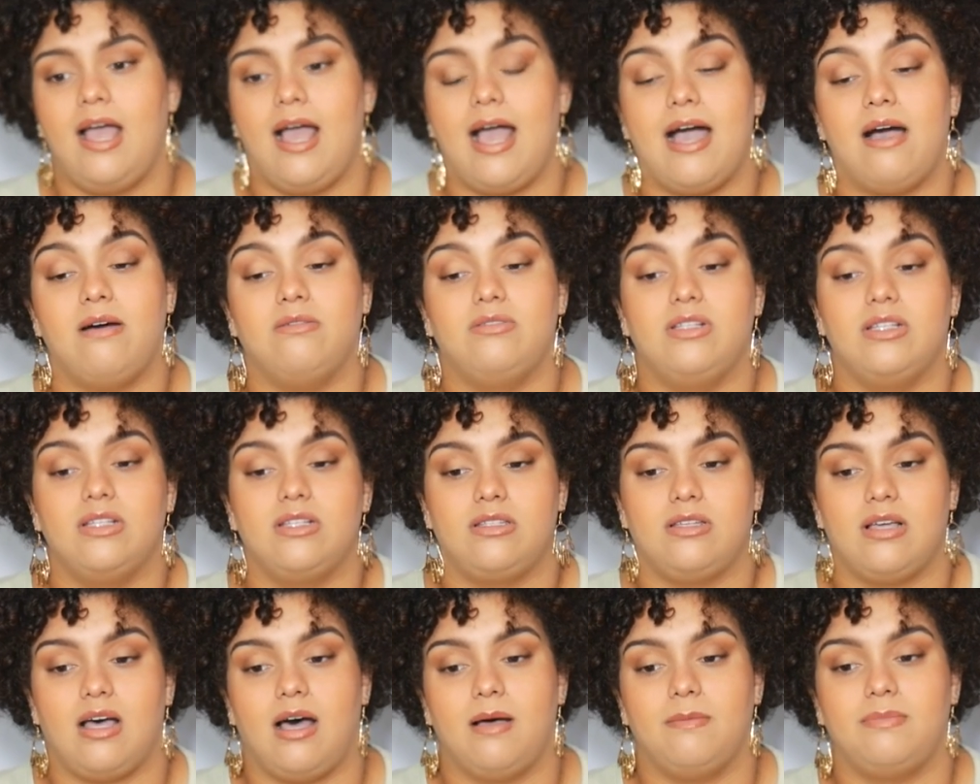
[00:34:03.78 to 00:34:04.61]
I was in the
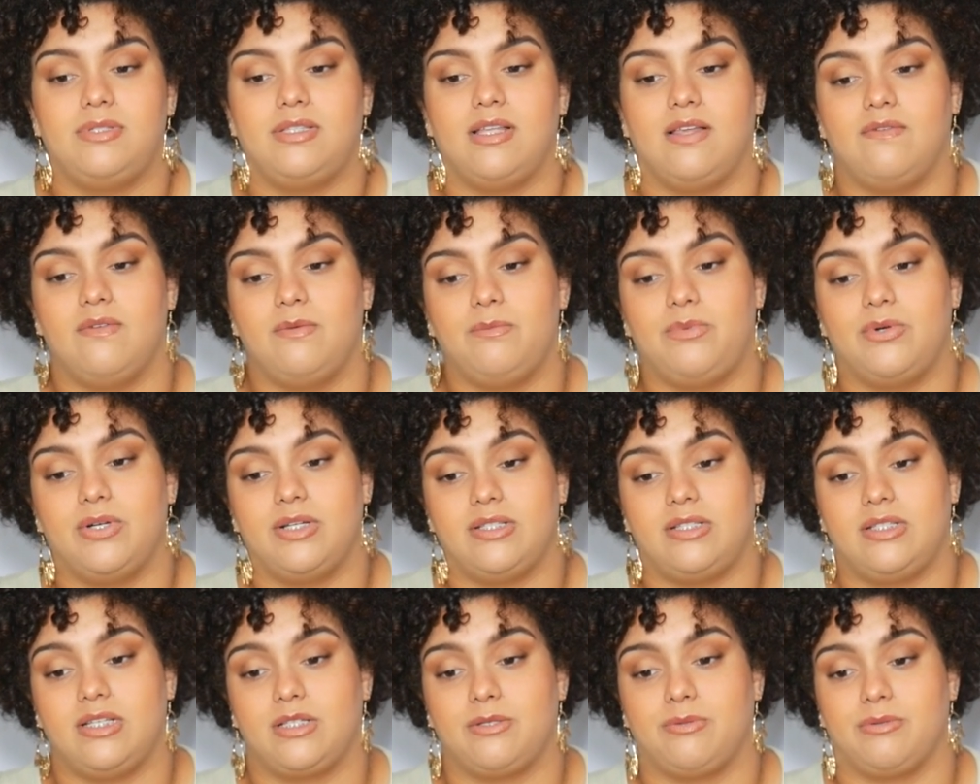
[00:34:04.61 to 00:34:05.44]
top
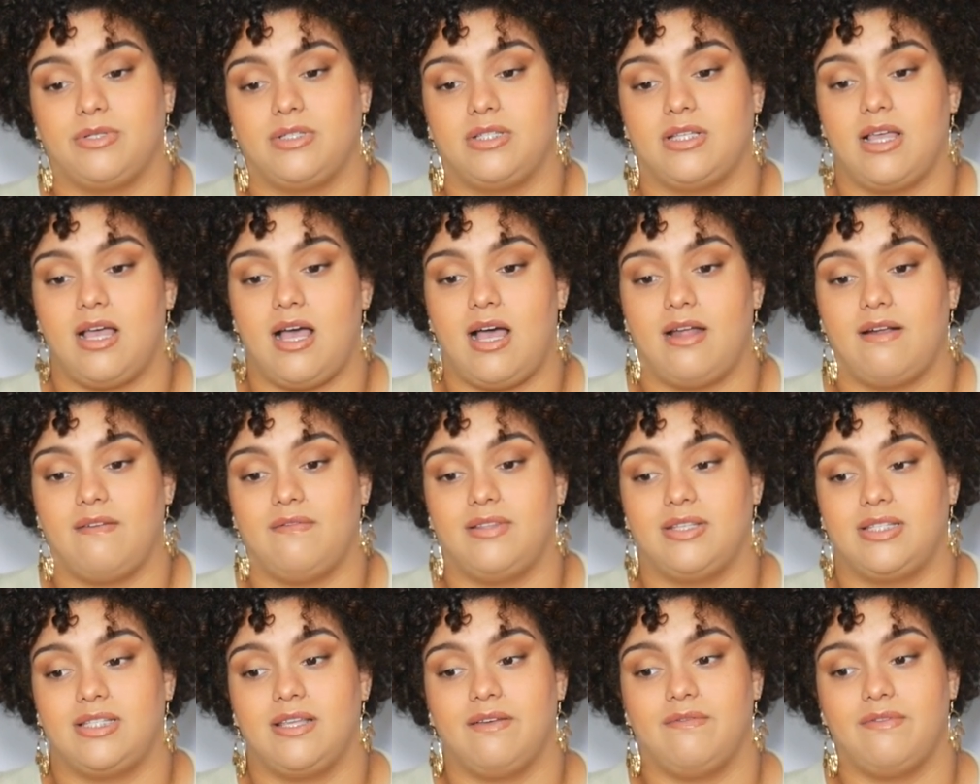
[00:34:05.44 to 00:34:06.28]
7.6% out of
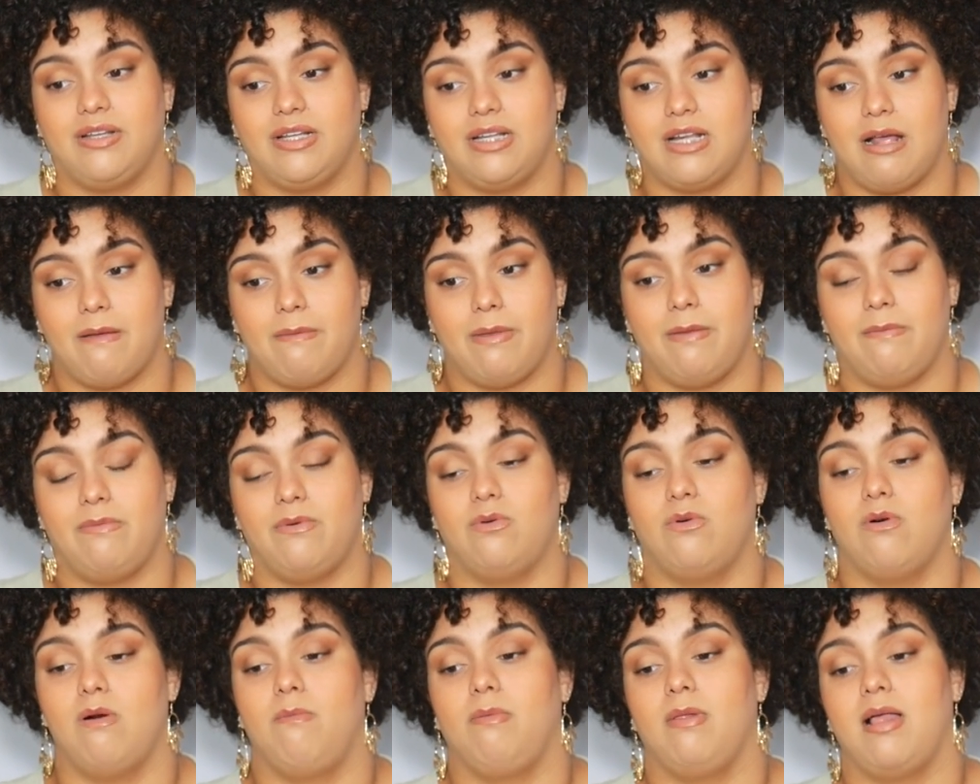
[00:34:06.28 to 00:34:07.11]
the 79 people
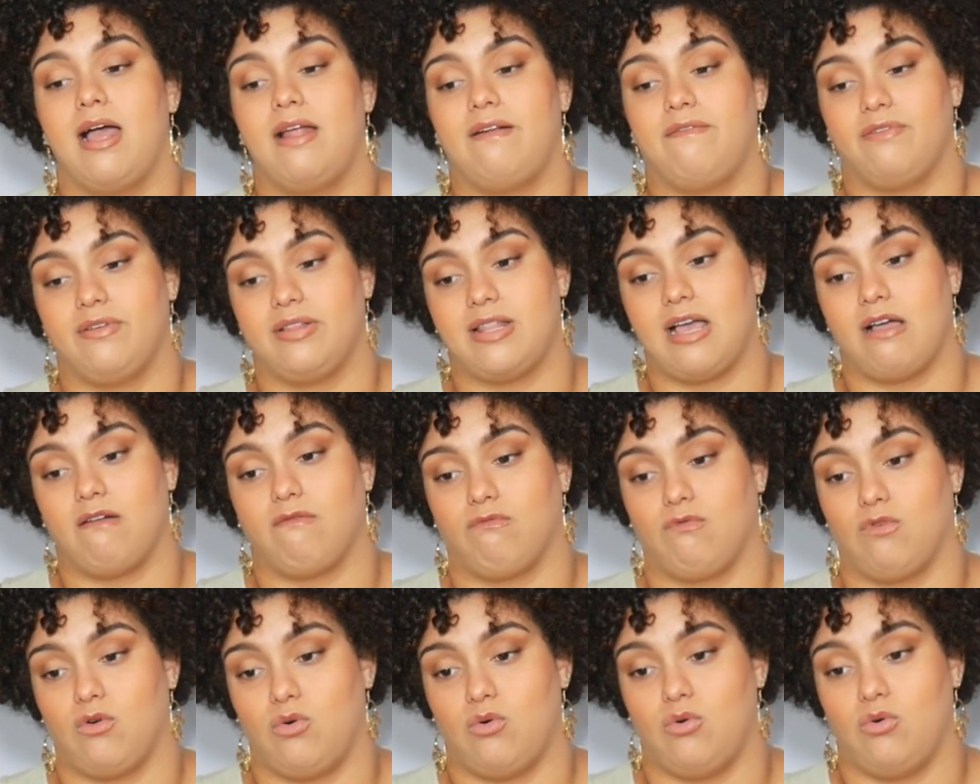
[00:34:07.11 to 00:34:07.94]
who applied for that
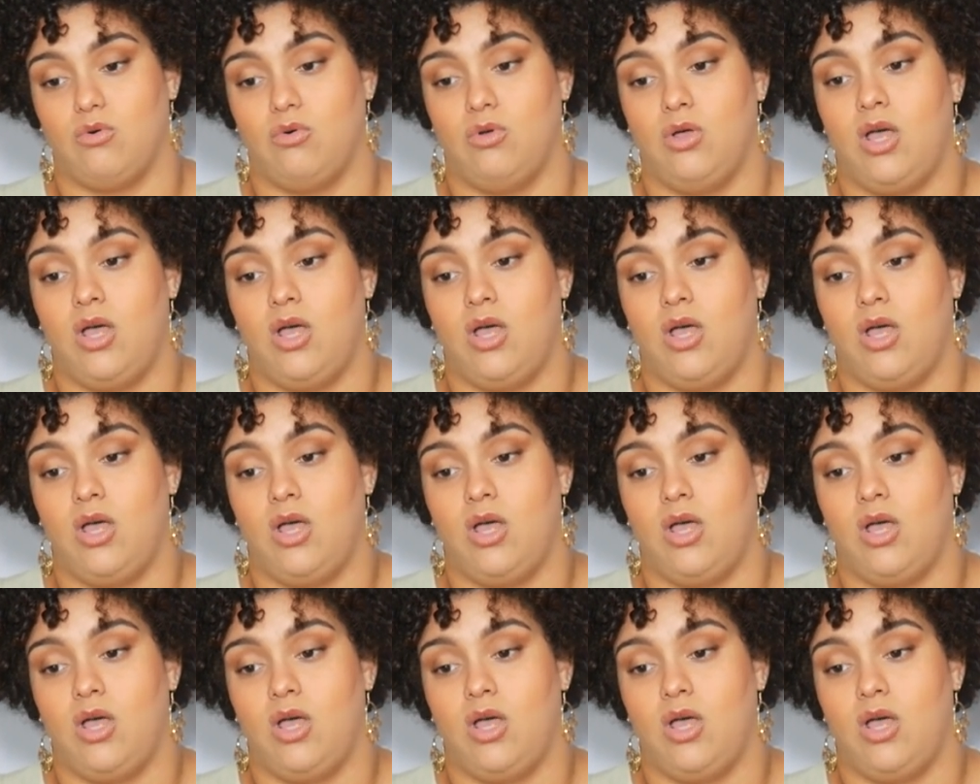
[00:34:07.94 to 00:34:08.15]
role.